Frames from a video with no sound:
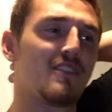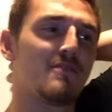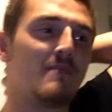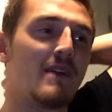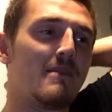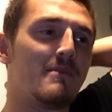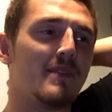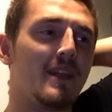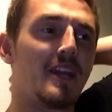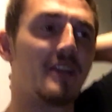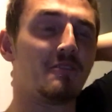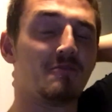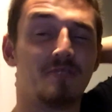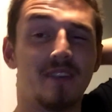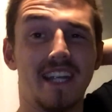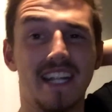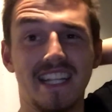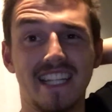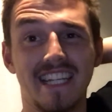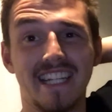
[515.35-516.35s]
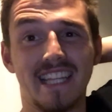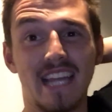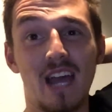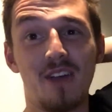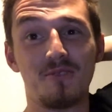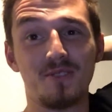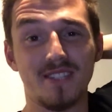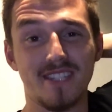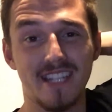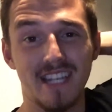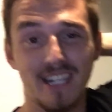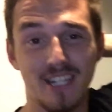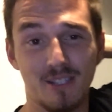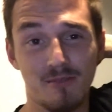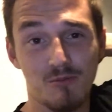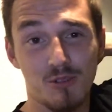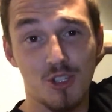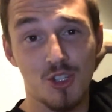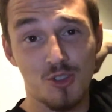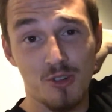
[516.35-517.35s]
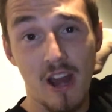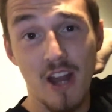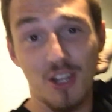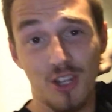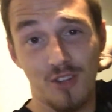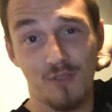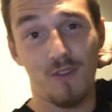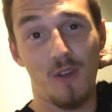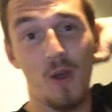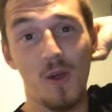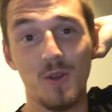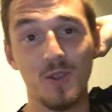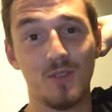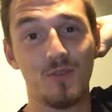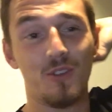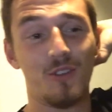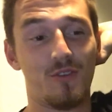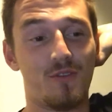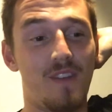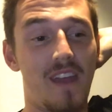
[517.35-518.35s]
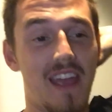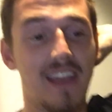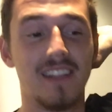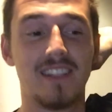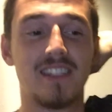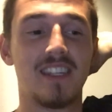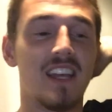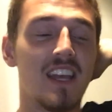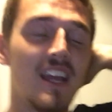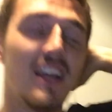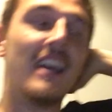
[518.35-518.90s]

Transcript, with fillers: You might be like, really? That was it? Some stretched photos of your face?